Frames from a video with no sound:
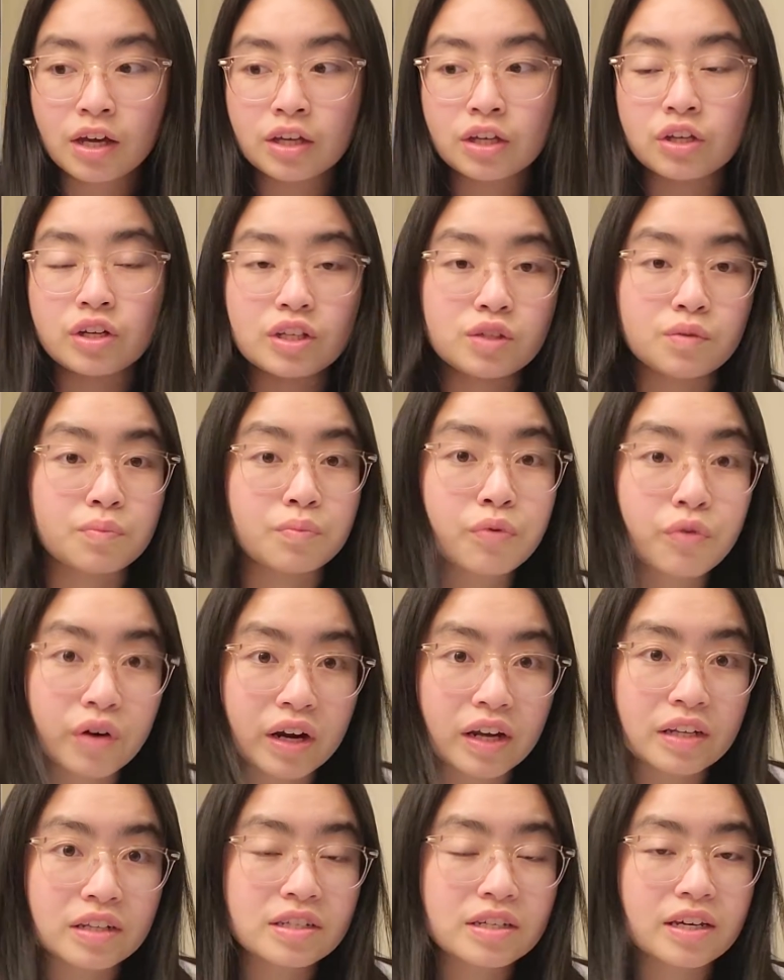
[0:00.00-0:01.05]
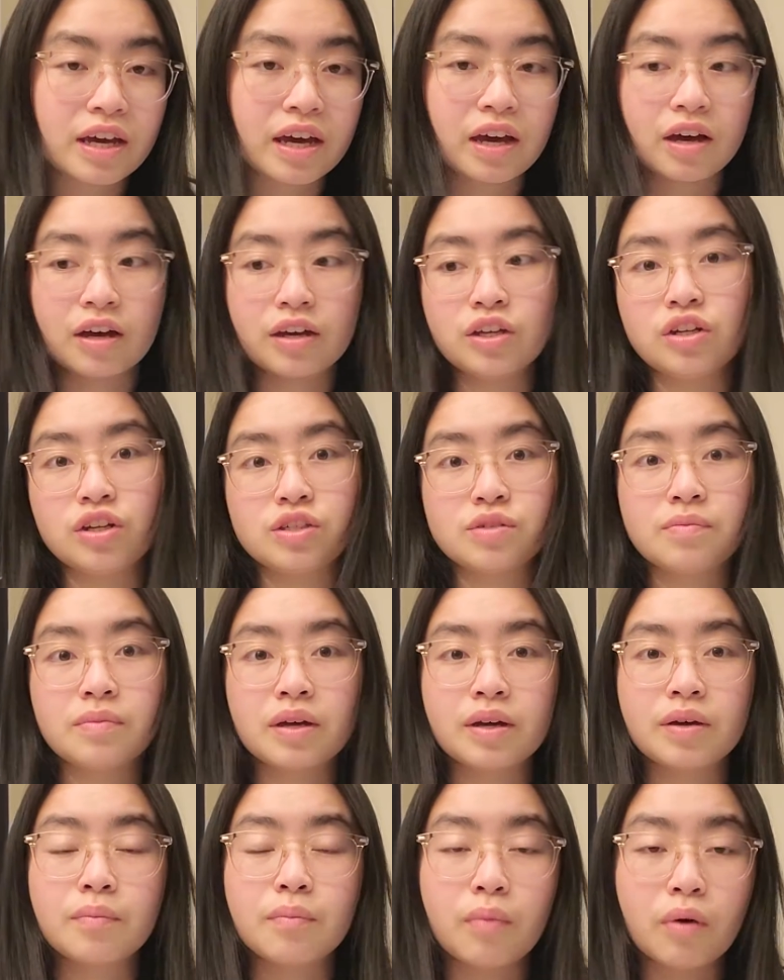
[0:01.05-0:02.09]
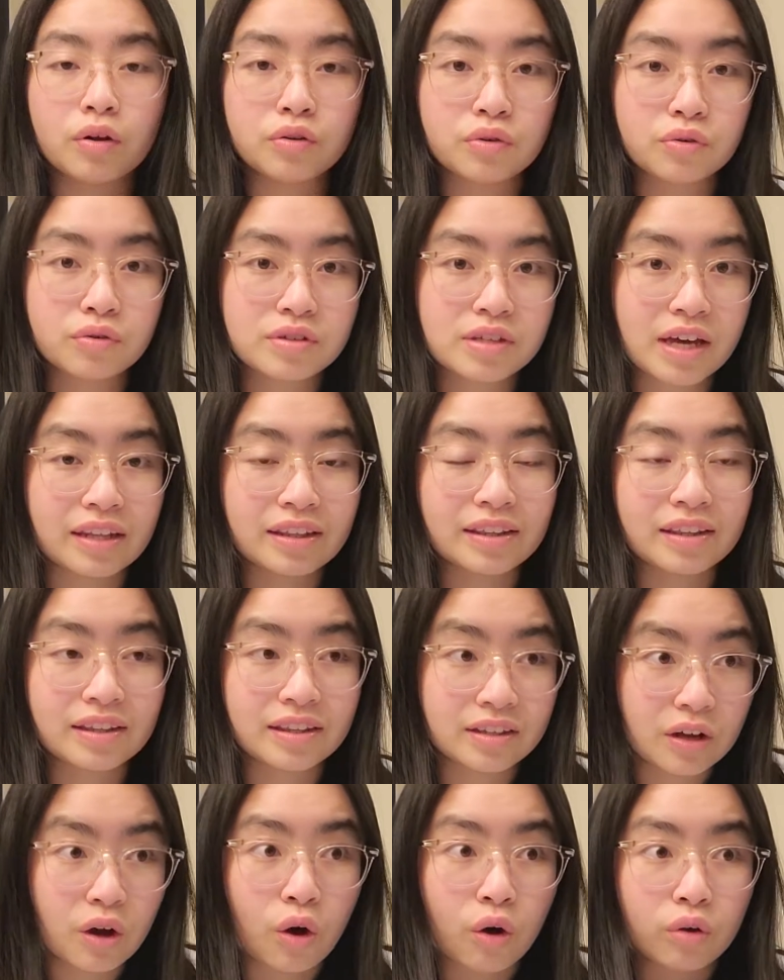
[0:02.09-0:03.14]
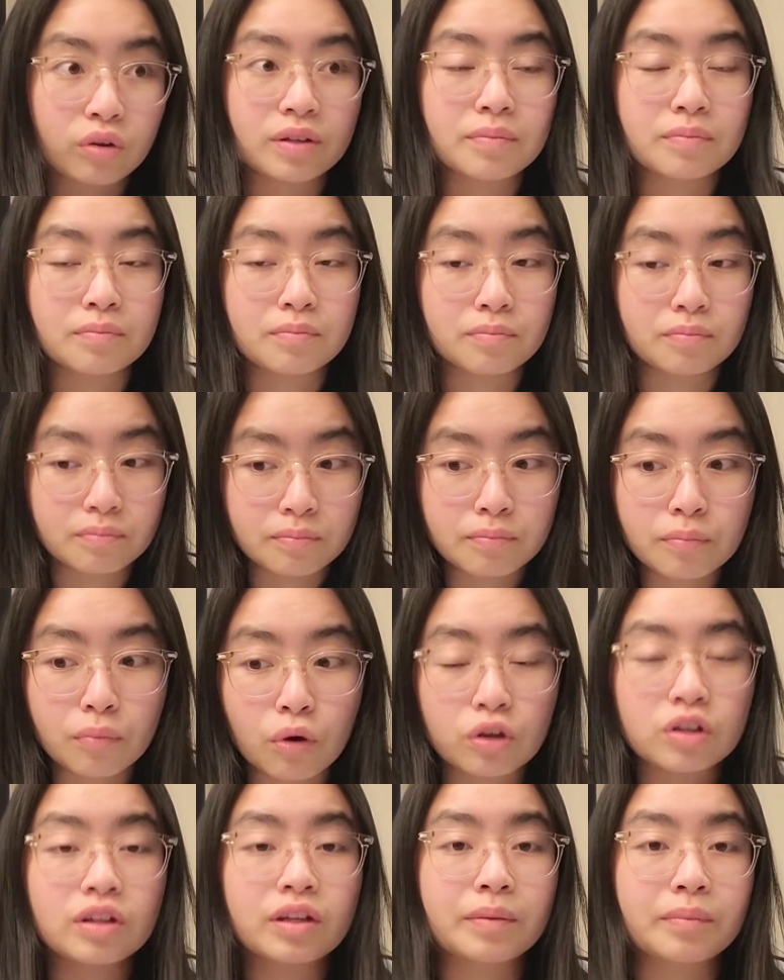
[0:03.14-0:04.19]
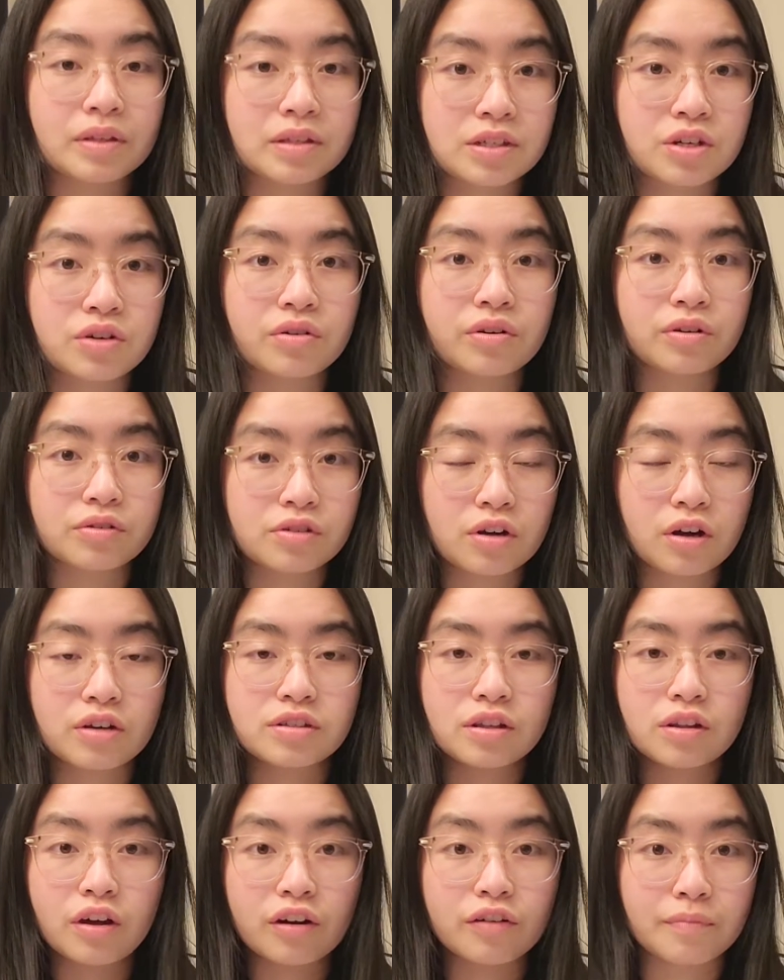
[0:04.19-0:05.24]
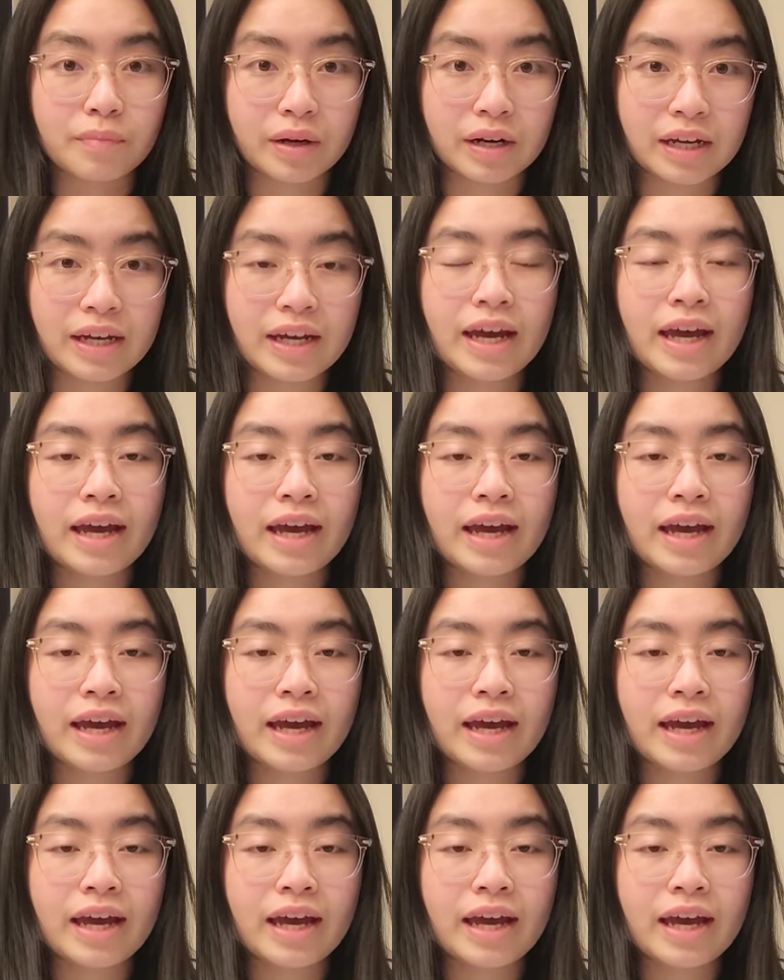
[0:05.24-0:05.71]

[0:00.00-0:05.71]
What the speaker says: you need to print, you need to make models, and all the modeling materials cost a lot of money.